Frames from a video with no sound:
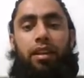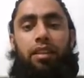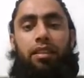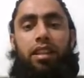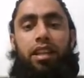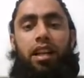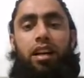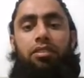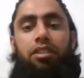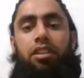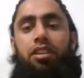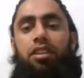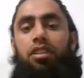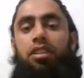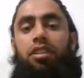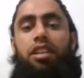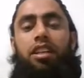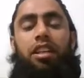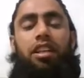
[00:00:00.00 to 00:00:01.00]
Then
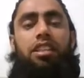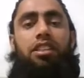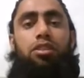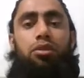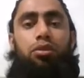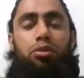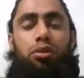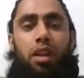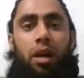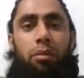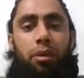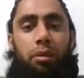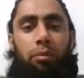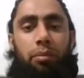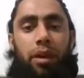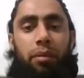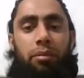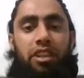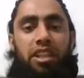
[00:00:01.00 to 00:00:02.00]
after, there is two type
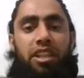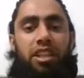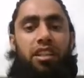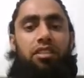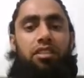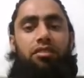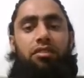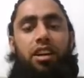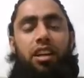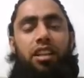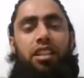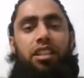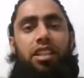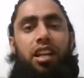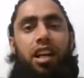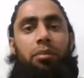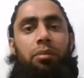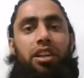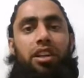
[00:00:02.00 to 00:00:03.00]
of payment here, one
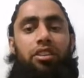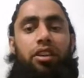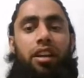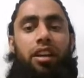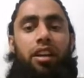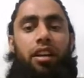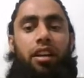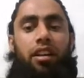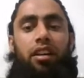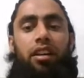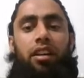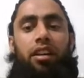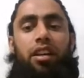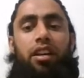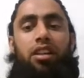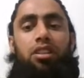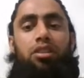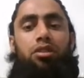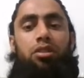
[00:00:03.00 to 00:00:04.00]
time and recurring.
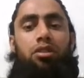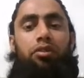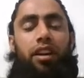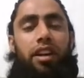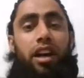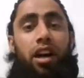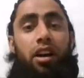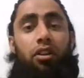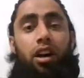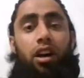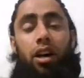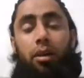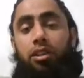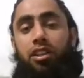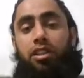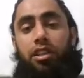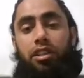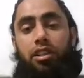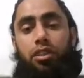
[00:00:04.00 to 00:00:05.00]
So for now
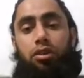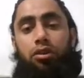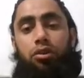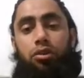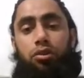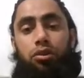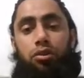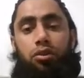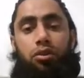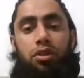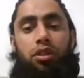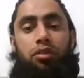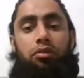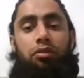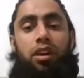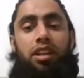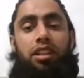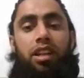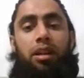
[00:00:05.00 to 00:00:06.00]
I'm interested to do the
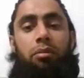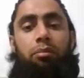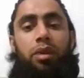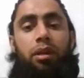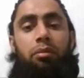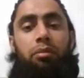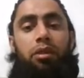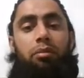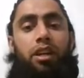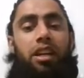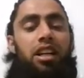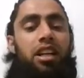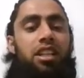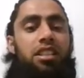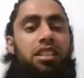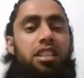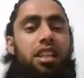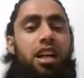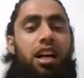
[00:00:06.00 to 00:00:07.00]
one time payment
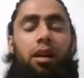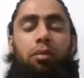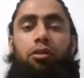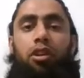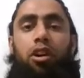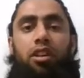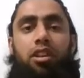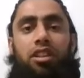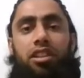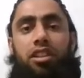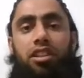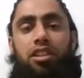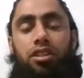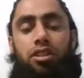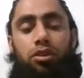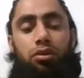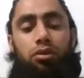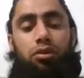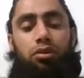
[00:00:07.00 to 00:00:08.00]
because I am not
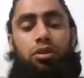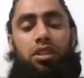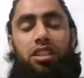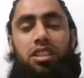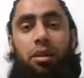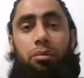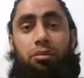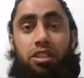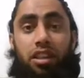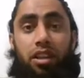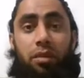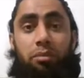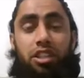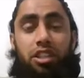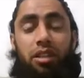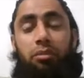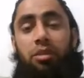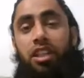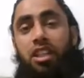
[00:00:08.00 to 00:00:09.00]
interested to do the
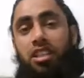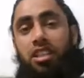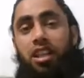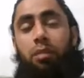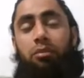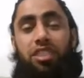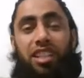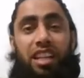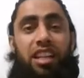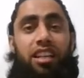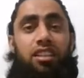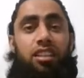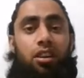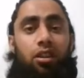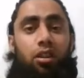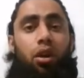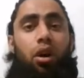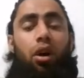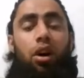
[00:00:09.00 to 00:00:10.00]
subscription because I am selling
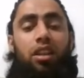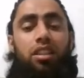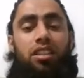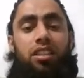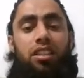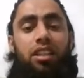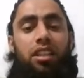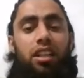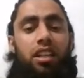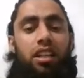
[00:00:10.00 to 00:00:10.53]
the clothes.